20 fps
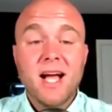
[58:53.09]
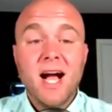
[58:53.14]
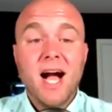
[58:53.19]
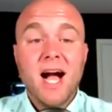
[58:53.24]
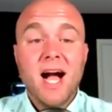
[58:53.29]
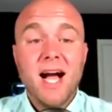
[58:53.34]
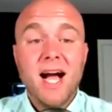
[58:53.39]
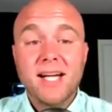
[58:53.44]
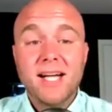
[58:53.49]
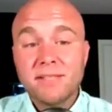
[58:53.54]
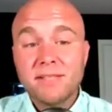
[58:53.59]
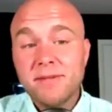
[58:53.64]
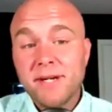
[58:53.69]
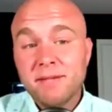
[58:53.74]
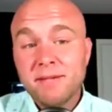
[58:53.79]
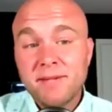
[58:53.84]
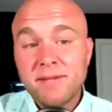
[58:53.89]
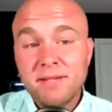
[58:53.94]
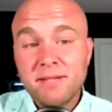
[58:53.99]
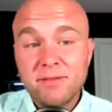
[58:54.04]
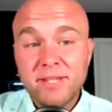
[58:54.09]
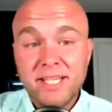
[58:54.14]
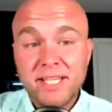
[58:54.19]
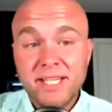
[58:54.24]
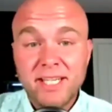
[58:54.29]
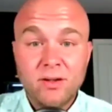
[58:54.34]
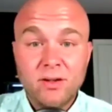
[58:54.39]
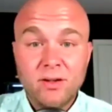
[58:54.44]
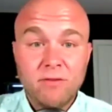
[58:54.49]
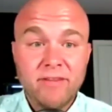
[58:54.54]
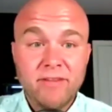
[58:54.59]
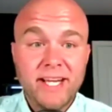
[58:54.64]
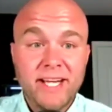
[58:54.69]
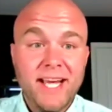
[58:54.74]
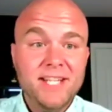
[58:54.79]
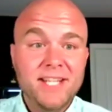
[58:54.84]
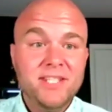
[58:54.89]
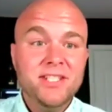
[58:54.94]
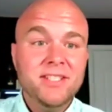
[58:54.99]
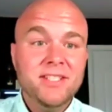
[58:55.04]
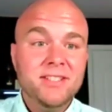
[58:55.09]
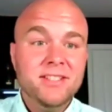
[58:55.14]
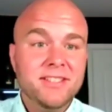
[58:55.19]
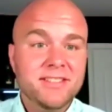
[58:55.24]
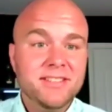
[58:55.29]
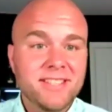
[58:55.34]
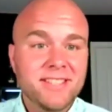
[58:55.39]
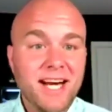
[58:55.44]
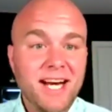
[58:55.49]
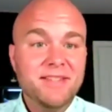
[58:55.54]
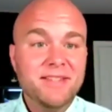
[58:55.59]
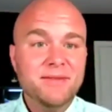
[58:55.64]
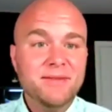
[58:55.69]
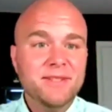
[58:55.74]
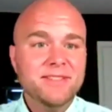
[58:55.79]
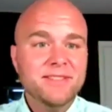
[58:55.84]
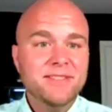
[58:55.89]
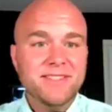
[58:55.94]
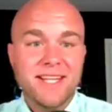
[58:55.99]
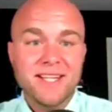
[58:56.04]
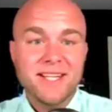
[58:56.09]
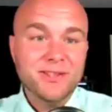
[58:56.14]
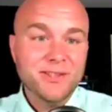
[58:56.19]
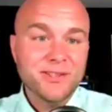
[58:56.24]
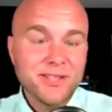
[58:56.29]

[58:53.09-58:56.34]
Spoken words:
I highly recommend reading it on vacation because then everyone's like